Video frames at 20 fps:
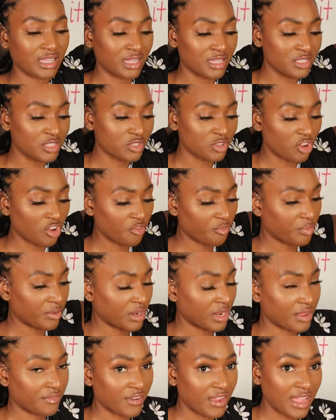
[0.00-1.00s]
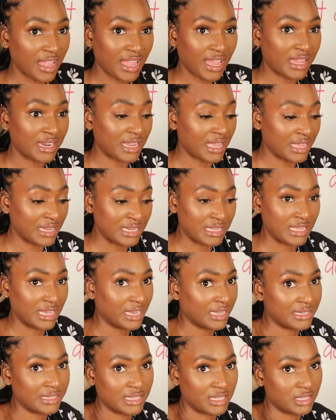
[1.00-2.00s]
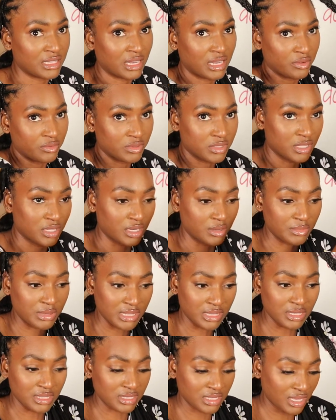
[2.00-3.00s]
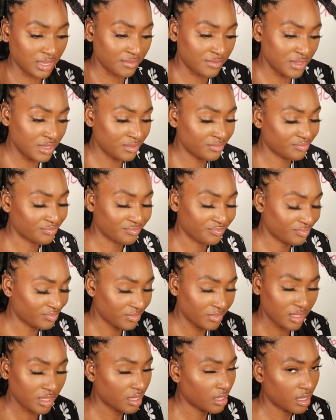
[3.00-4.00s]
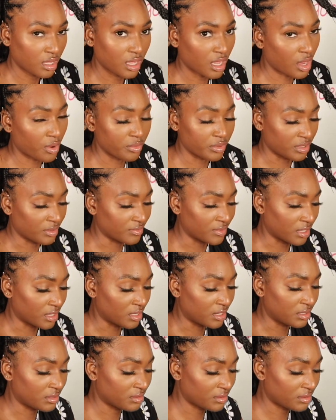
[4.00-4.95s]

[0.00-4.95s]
ends off, but if I had any idea that it was going to be this heavy, I wouldn't have done it.